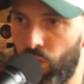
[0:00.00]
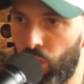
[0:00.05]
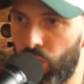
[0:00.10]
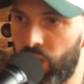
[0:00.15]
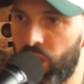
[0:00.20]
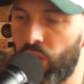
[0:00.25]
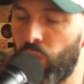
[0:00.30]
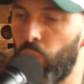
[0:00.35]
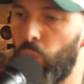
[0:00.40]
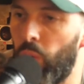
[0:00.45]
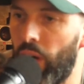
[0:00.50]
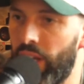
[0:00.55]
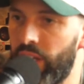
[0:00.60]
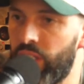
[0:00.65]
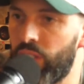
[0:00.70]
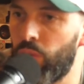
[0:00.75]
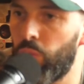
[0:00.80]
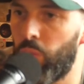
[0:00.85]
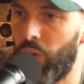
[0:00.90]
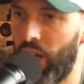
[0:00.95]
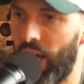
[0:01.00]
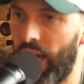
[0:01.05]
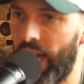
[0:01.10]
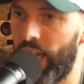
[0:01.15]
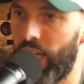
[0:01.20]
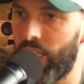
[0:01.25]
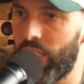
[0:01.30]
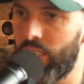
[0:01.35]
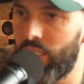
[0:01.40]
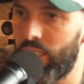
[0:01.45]
going to wonder
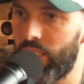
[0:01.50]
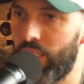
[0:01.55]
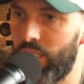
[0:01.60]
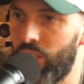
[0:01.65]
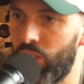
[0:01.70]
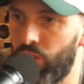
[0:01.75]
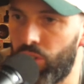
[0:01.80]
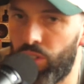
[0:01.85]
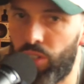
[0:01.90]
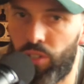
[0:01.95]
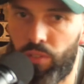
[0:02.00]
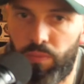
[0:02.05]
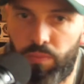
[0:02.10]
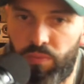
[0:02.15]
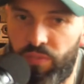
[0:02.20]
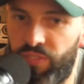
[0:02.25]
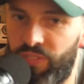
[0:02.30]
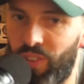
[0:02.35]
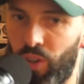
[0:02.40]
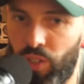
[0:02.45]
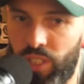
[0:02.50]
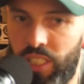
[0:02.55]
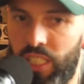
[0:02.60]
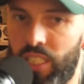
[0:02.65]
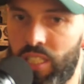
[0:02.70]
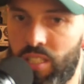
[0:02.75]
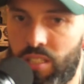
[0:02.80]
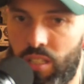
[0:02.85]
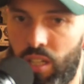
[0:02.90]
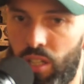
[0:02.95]
why you're 40
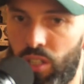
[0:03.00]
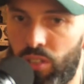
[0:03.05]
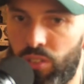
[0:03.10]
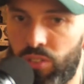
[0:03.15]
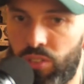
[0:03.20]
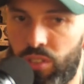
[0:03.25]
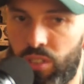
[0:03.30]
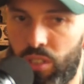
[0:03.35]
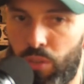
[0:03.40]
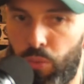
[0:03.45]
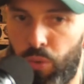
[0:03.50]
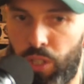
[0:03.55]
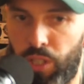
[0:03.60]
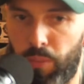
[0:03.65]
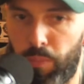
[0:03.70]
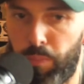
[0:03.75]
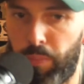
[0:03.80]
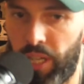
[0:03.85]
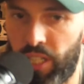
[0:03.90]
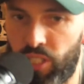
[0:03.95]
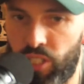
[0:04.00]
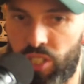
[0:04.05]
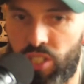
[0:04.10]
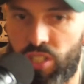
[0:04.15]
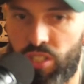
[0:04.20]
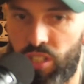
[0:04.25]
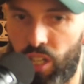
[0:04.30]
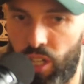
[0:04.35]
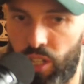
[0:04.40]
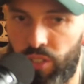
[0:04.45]
years old with a bunch of
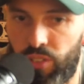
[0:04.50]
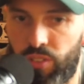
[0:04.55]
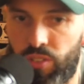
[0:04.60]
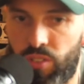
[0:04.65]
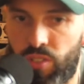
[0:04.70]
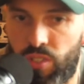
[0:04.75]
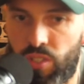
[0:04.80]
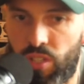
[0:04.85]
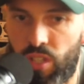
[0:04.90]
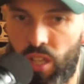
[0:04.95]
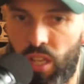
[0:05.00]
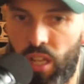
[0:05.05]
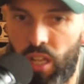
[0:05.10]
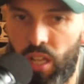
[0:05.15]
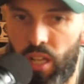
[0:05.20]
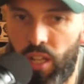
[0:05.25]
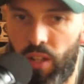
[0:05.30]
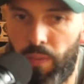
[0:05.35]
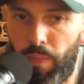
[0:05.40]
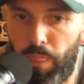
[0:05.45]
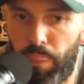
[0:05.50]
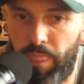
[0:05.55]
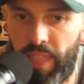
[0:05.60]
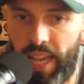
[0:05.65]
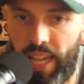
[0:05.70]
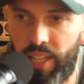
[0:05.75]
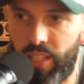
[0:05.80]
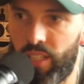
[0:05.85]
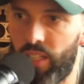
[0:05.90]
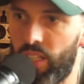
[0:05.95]
stones
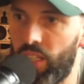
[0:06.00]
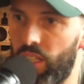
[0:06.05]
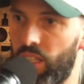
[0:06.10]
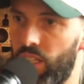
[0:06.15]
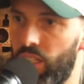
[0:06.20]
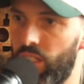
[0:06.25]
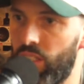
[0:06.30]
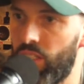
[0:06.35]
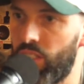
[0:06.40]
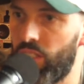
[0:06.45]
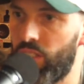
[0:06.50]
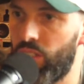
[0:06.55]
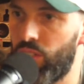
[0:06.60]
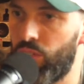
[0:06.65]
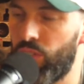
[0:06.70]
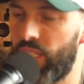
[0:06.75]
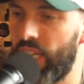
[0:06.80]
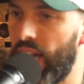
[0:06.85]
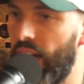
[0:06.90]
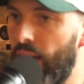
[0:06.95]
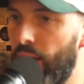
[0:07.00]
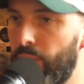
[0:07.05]
that you can't